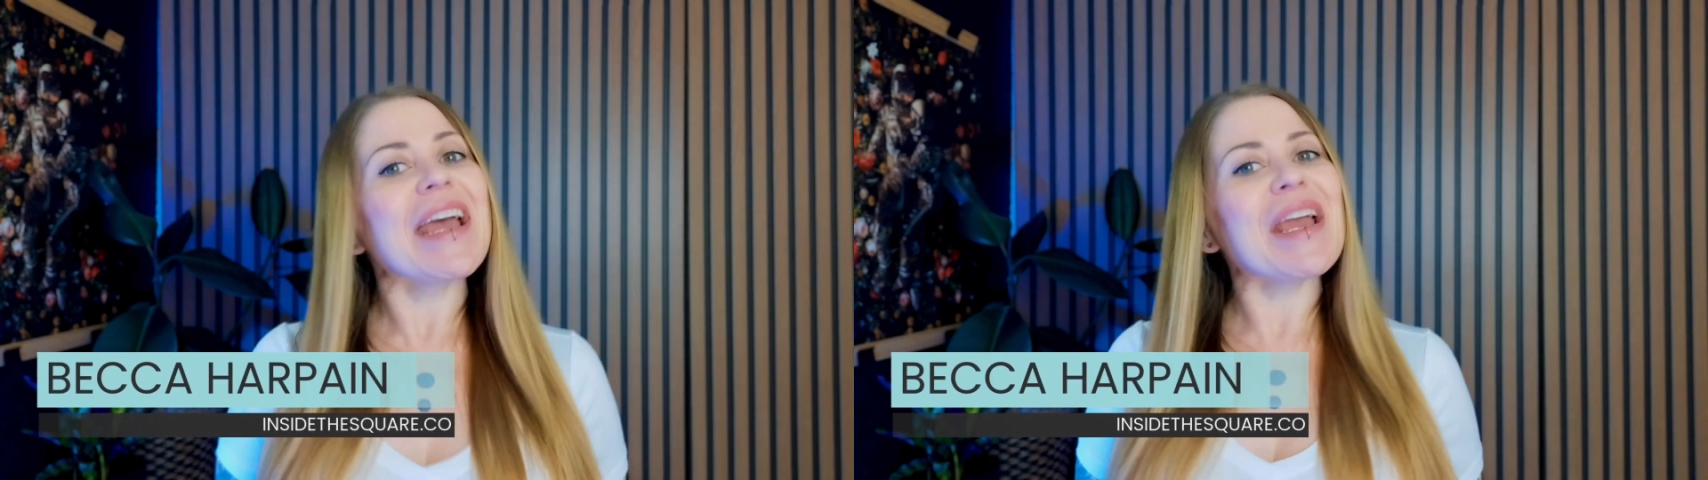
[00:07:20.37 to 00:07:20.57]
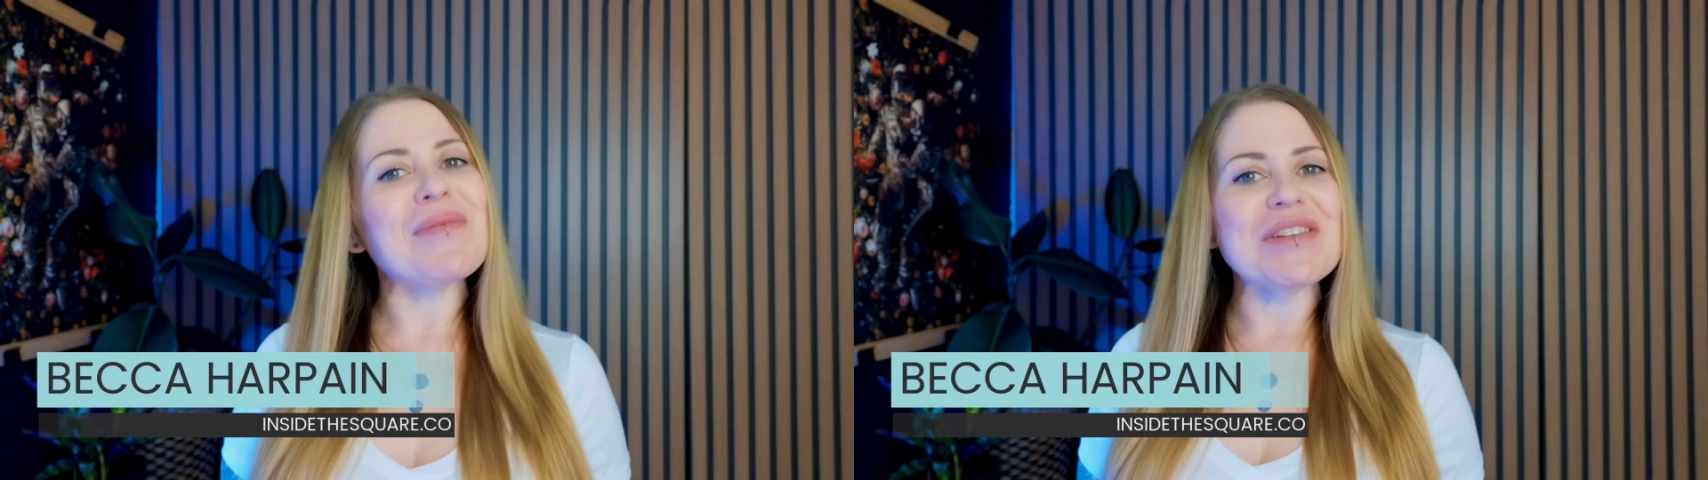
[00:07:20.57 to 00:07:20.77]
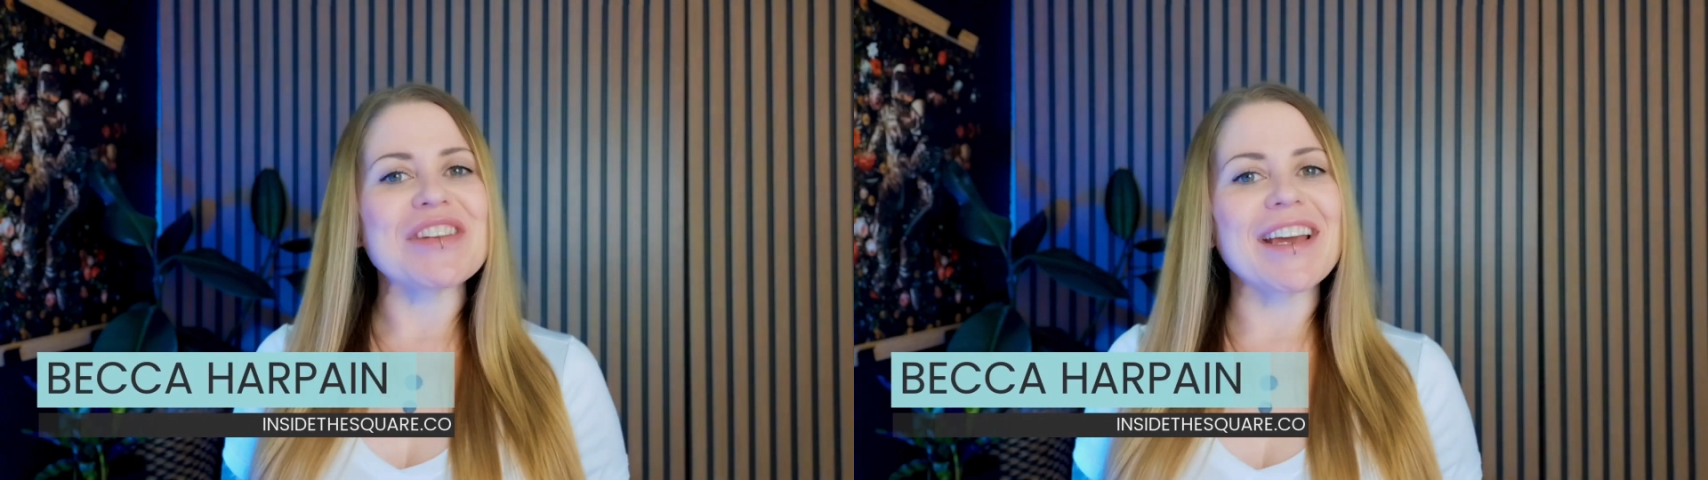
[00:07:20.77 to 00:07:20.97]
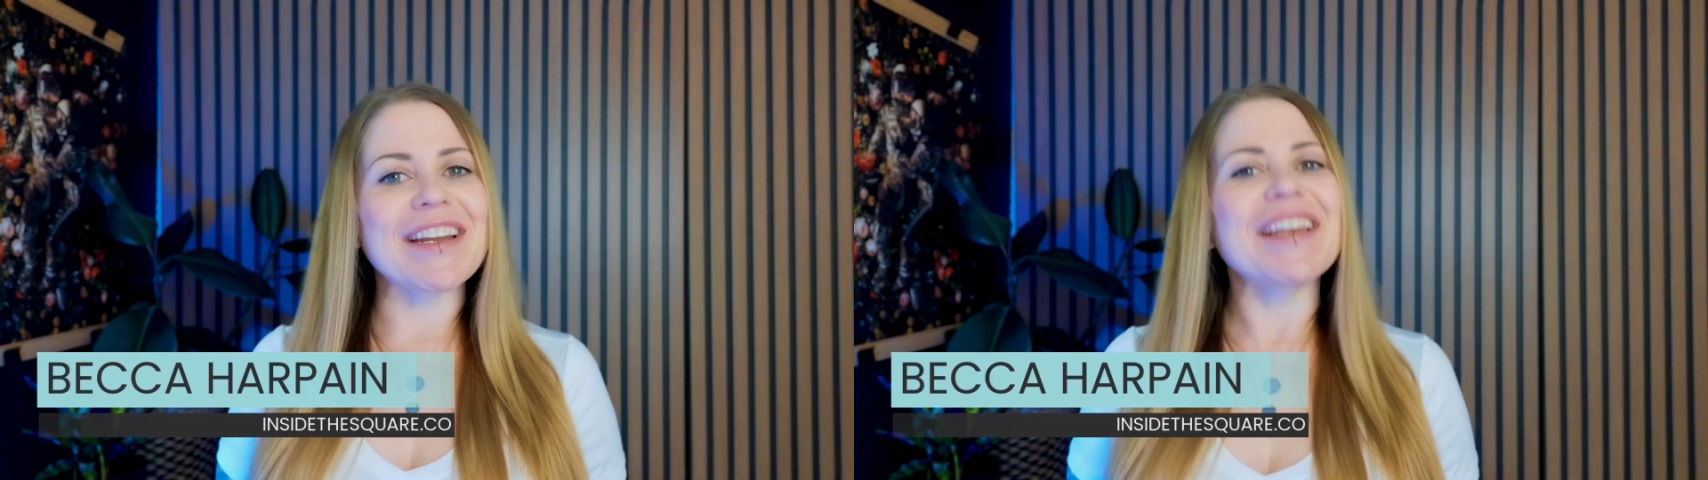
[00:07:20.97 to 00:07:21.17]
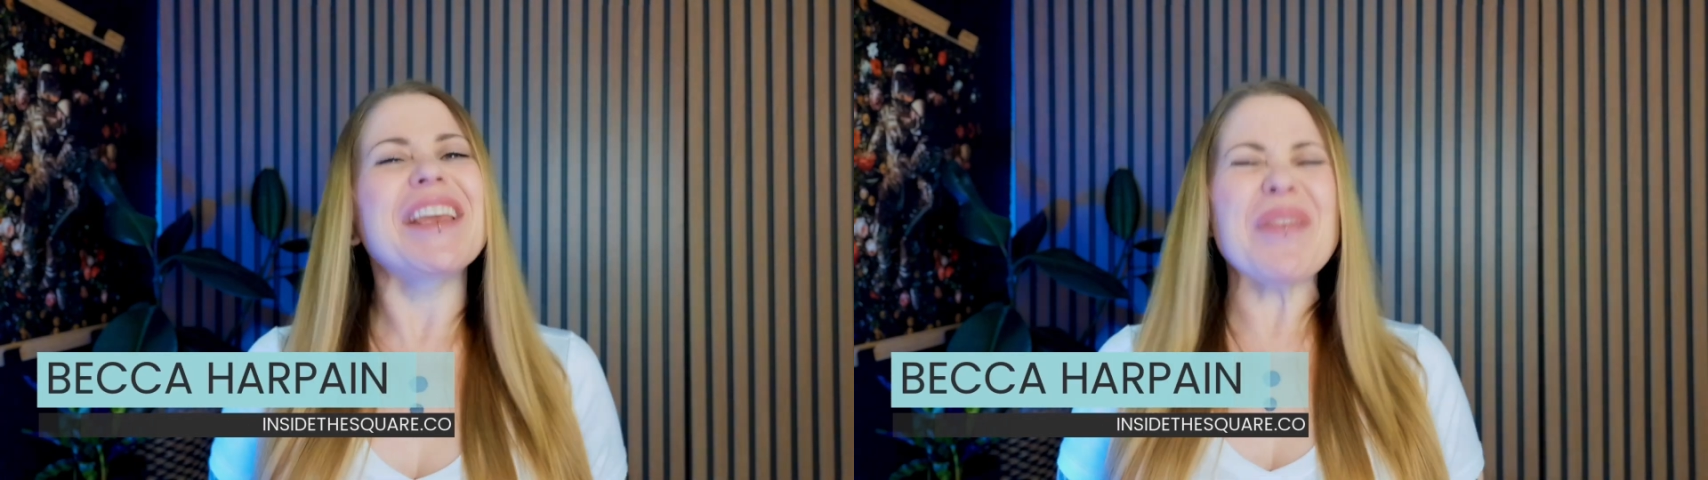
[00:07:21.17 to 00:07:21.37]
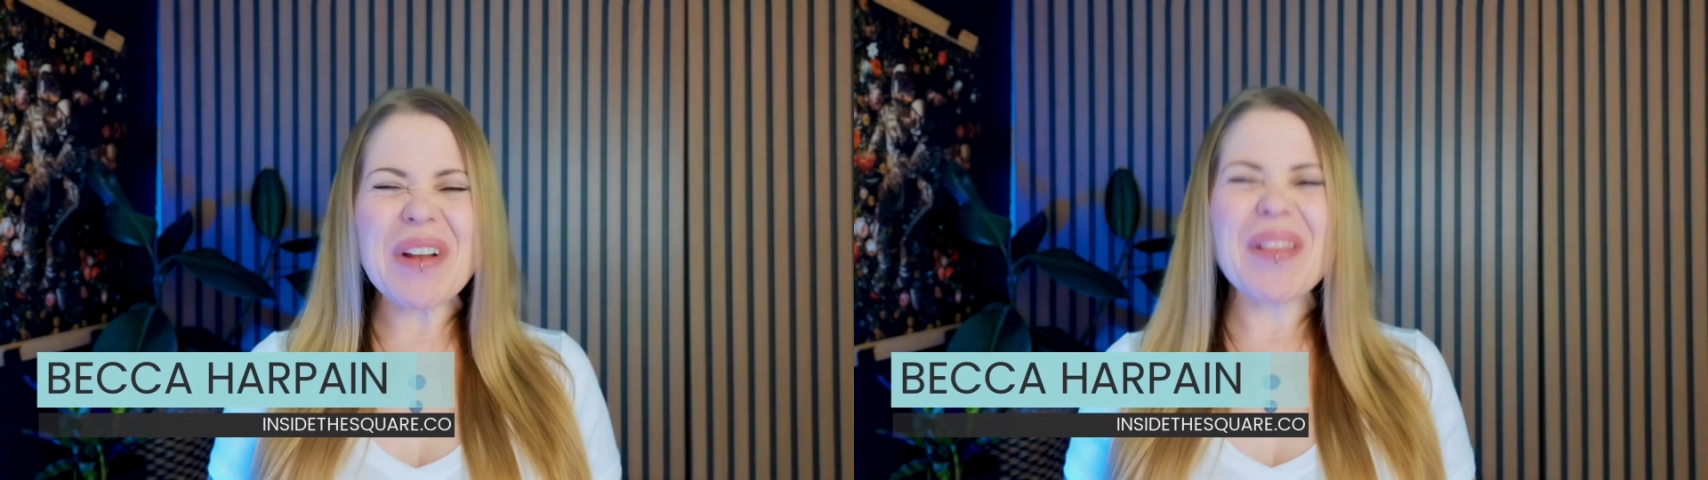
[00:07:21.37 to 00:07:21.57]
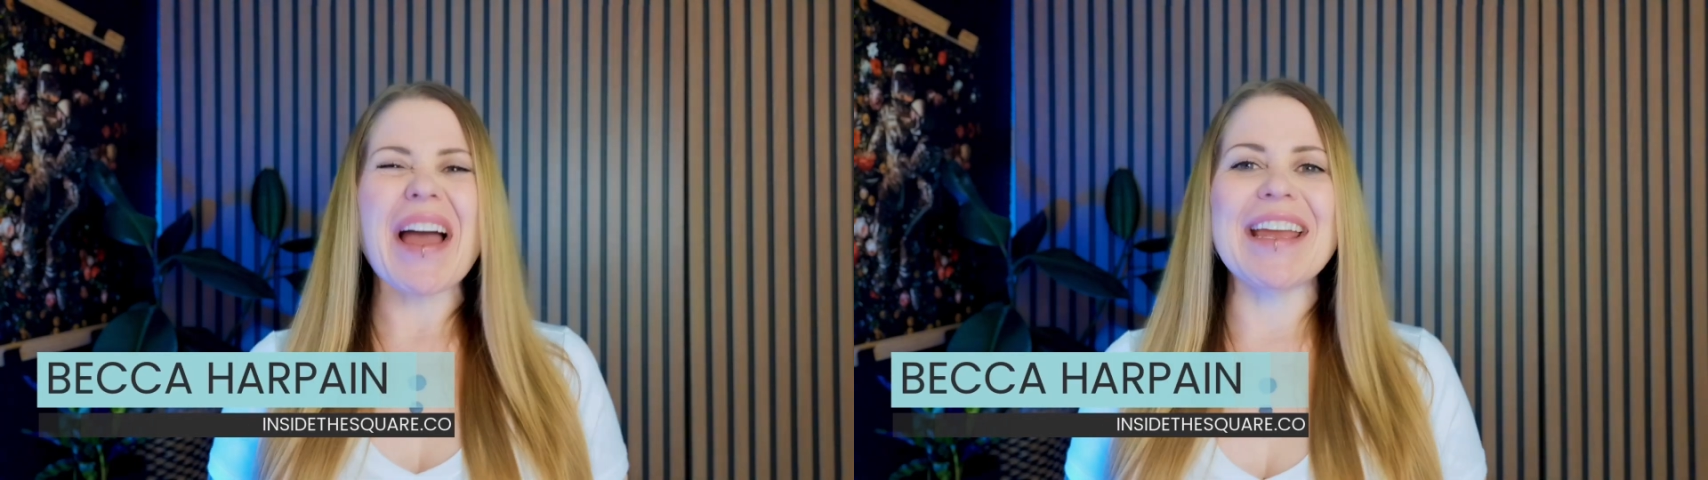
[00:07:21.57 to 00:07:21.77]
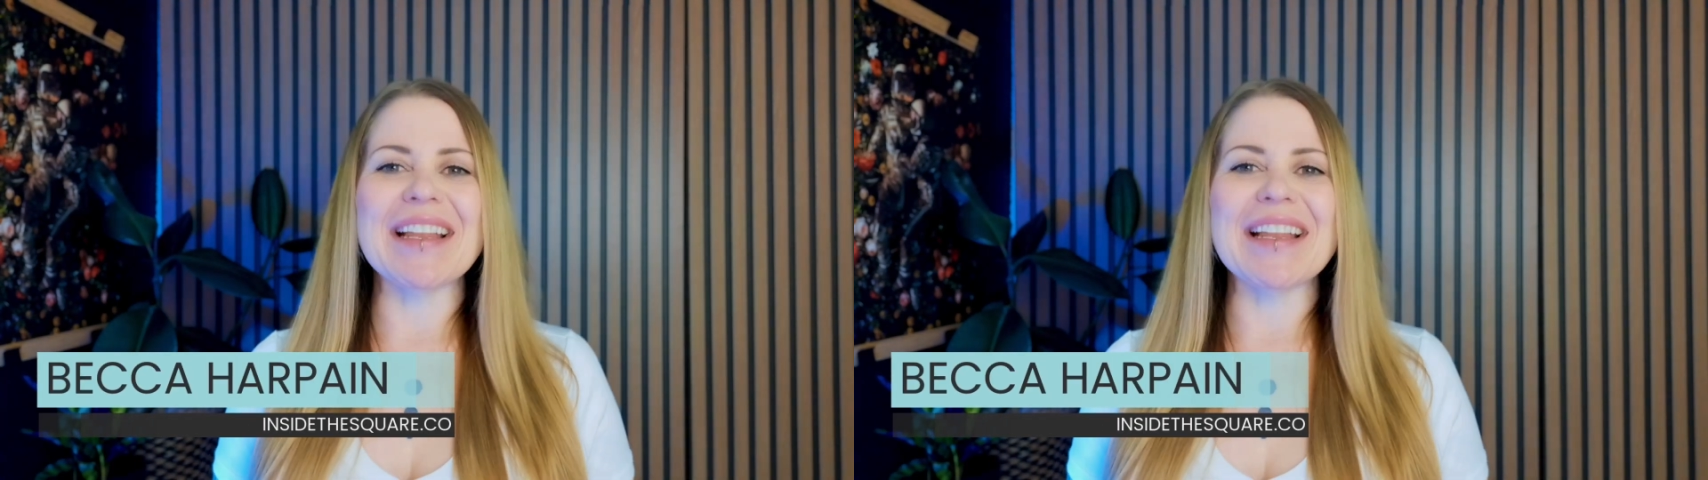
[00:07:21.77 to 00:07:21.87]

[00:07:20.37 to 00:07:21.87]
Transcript: If you did, give it a like